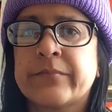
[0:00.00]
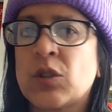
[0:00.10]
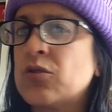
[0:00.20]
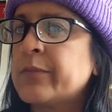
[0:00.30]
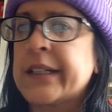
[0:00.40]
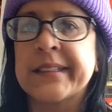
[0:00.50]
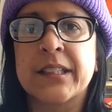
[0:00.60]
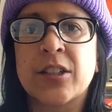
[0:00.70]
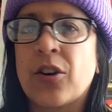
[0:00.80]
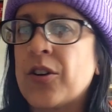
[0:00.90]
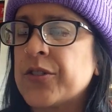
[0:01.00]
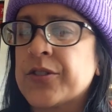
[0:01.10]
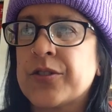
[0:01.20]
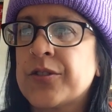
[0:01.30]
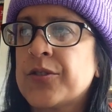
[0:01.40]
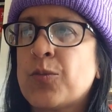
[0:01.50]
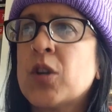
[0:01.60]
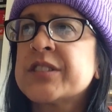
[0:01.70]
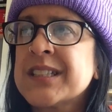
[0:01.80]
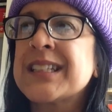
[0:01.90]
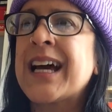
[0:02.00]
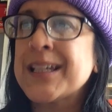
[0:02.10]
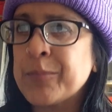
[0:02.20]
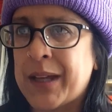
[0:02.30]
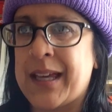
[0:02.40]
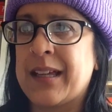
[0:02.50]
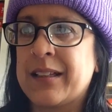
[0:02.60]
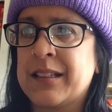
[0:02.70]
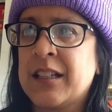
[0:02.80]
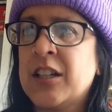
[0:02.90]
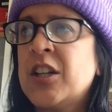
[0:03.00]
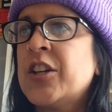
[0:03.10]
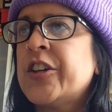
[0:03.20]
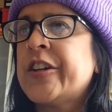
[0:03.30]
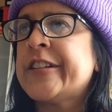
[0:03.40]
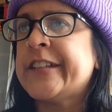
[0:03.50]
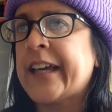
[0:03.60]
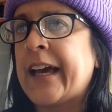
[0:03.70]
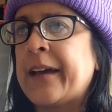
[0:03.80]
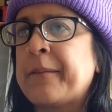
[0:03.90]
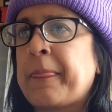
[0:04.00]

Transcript: Oh my God. What a nightmare. Yeah.